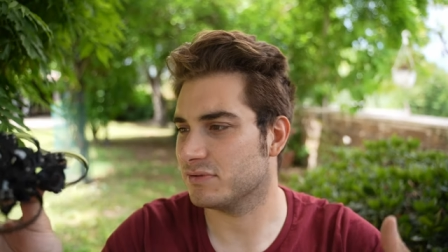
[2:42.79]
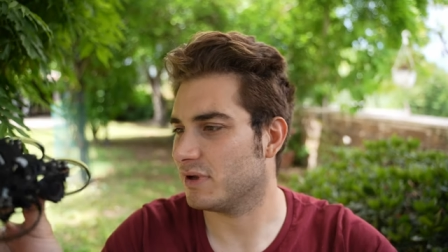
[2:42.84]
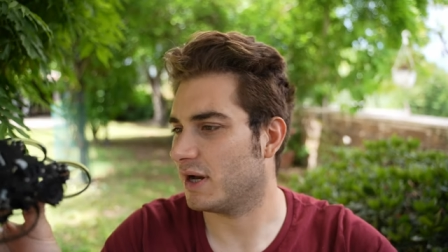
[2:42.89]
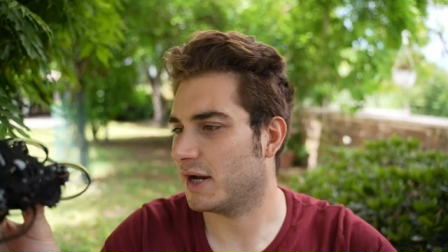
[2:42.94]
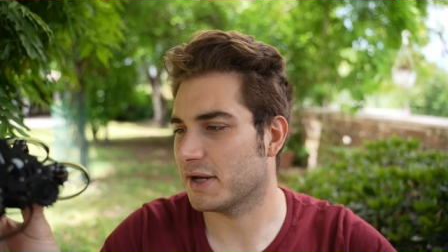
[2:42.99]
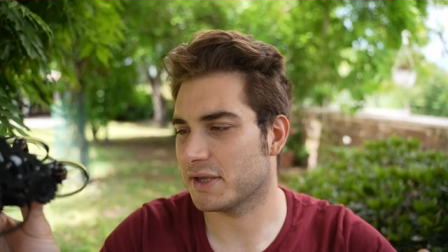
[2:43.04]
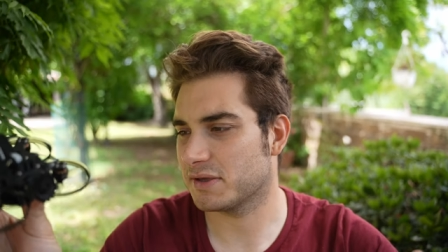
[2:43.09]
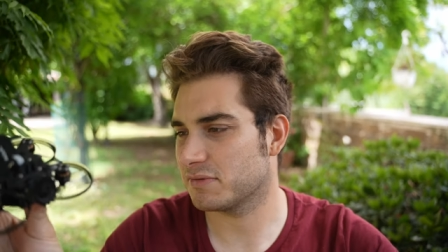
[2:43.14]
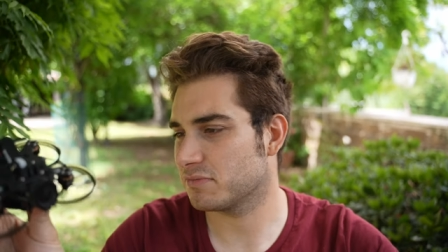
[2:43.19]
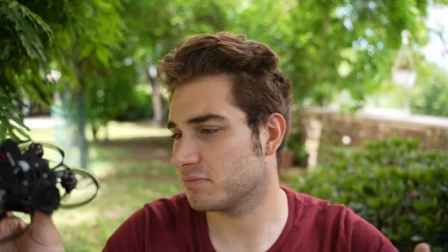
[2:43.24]

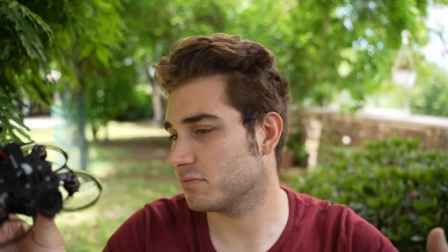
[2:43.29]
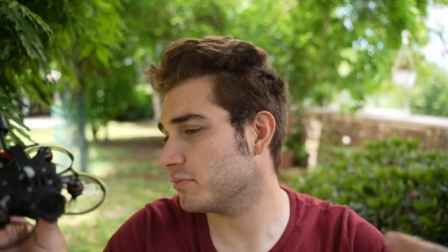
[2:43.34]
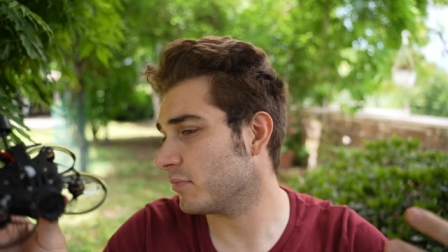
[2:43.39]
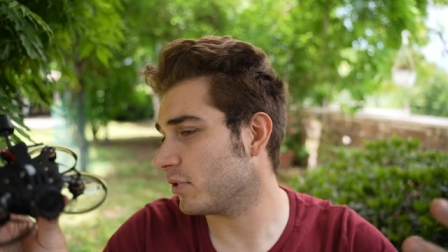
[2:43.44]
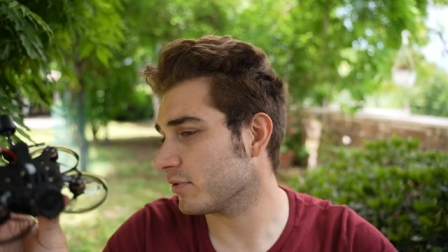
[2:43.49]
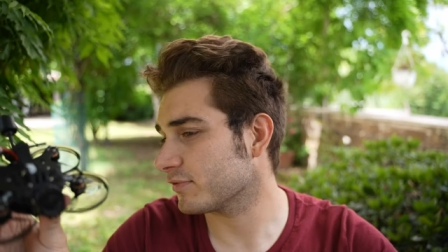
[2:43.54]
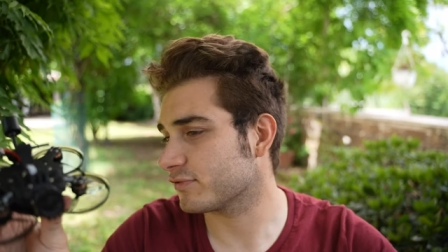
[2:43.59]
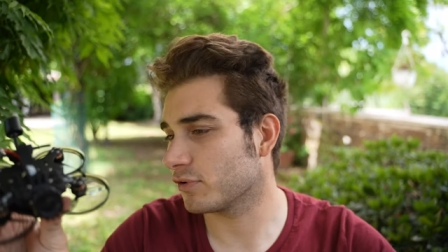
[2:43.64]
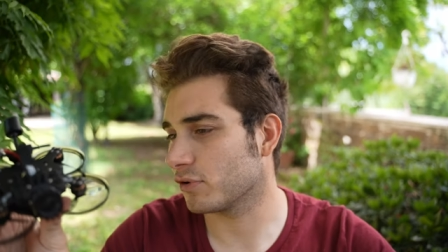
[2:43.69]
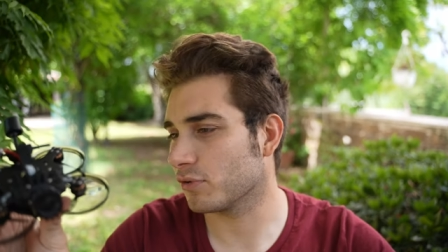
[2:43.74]
i
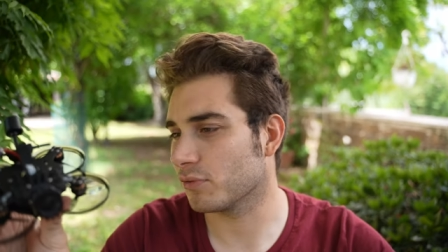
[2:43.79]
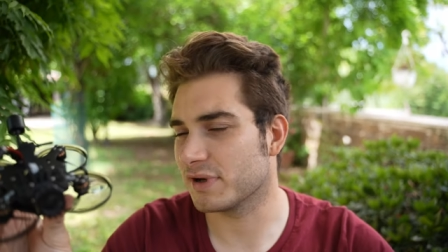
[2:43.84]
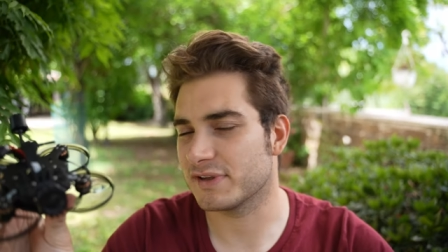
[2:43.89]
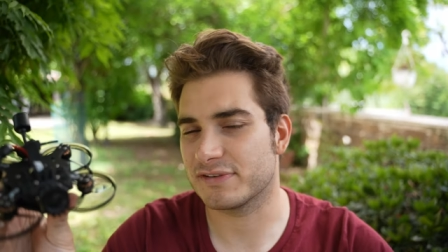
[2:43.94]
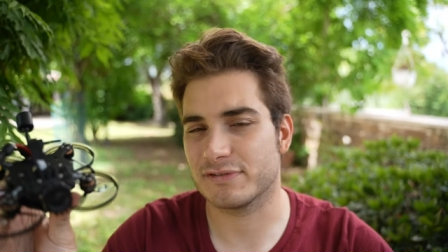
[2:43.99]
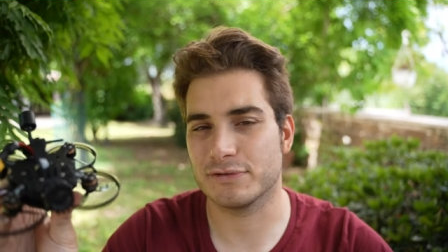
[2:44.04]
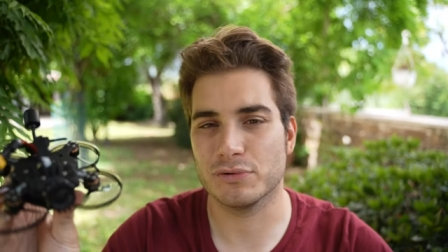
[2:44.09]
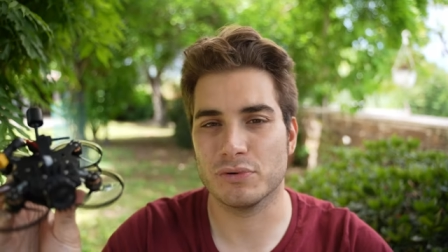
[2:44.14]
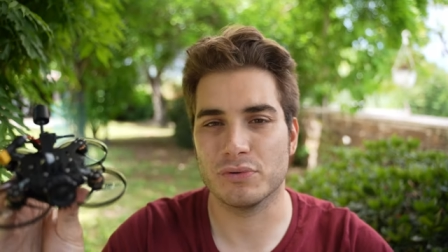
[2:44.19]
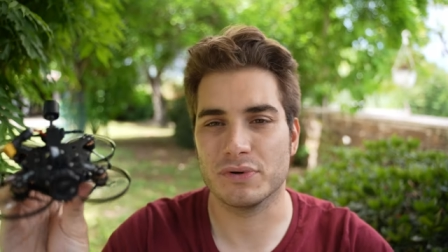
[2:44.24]
most
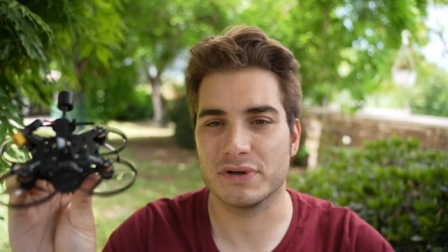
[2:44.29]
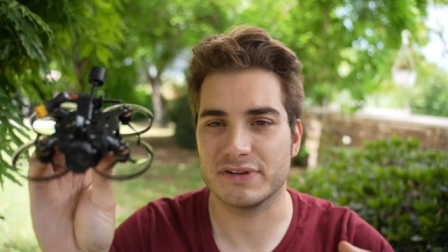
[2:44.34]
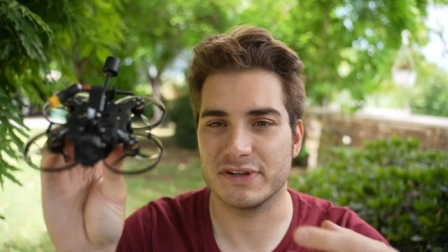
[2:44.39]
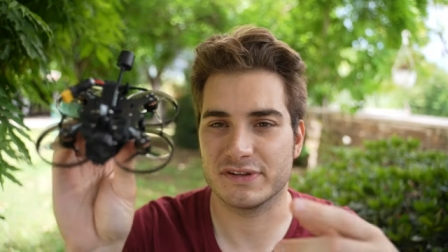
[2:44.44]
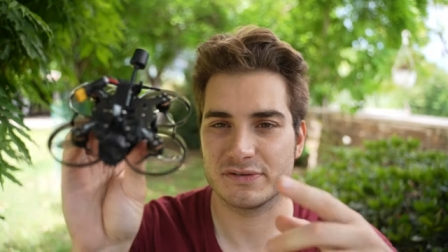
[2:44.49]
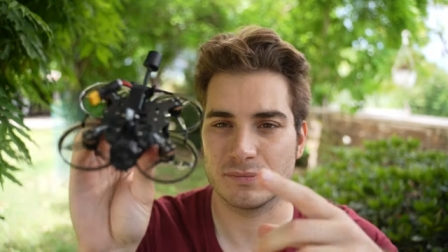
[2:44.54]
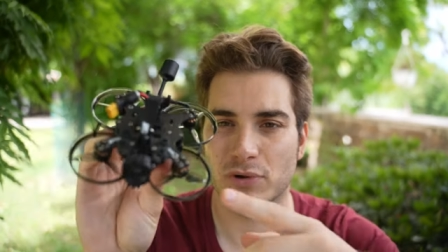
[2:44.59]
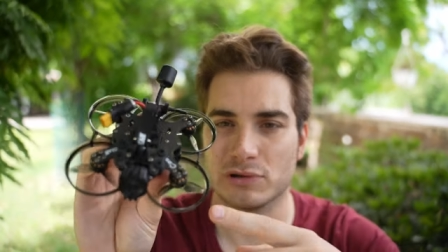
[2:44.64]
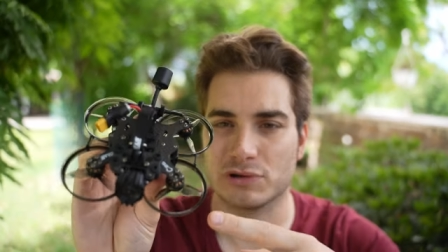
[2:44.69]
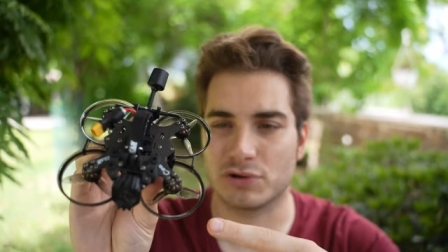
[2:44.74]
always do with the
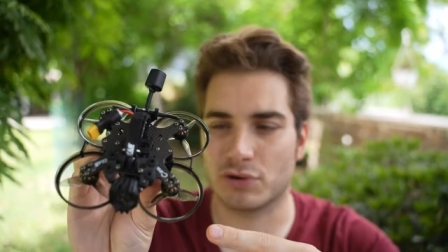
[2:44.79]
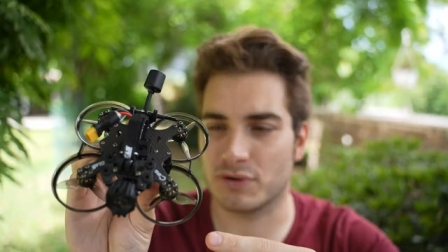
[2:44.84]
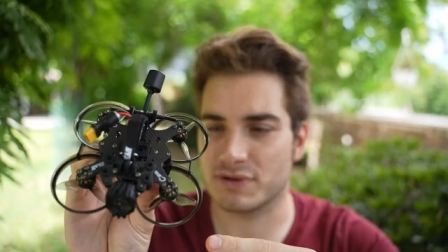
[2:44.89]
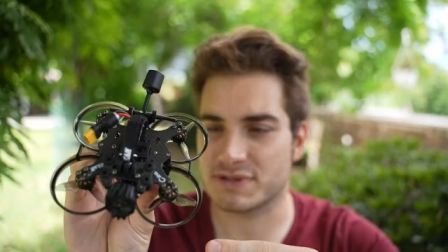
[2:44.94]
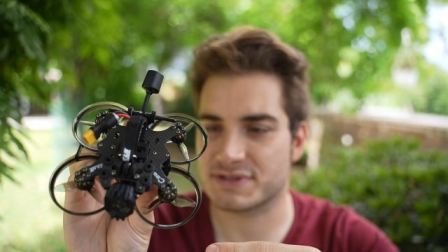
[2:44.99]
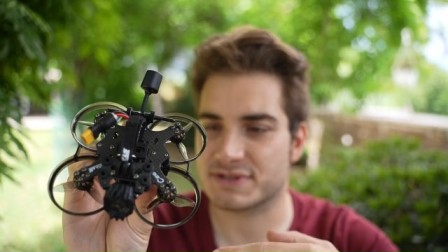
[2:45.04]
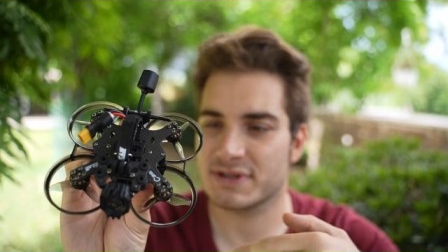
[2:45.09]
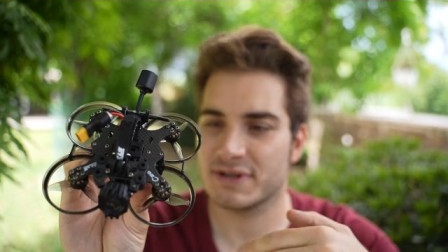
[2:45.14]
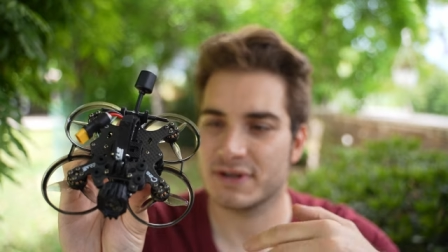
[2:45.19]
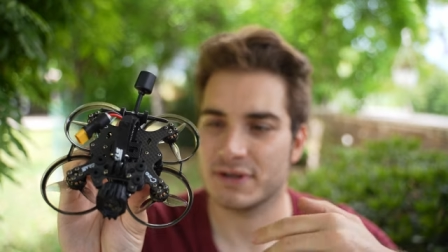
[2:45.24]
small
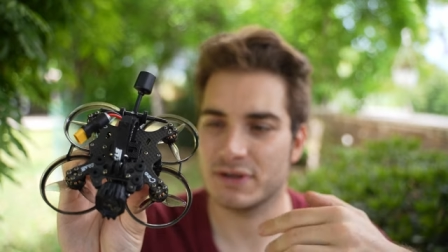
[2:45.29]
drones